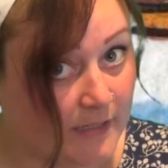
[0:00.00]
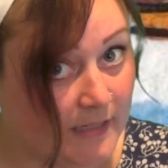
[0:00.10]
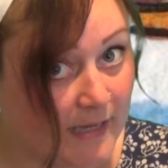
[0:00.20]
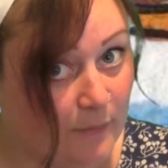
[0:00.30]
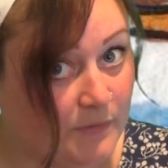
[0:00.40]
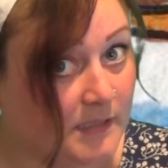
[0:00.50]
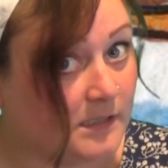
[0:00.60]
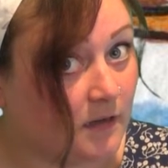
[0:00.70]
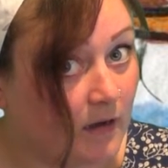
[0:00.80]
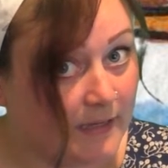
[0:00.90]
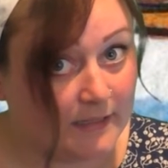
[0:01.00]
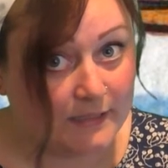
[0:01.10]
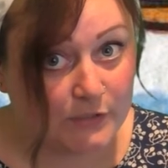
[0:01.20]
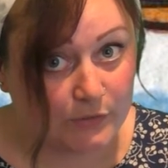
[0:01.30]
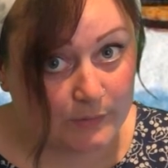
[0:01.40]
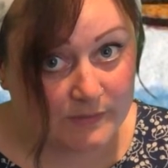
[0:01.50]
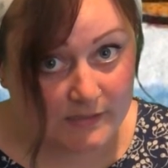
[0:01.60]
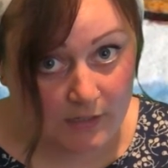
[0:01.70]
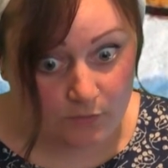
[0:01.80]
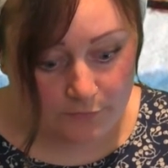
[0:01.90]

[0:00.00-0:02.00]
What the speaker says: he kept entirely to himself.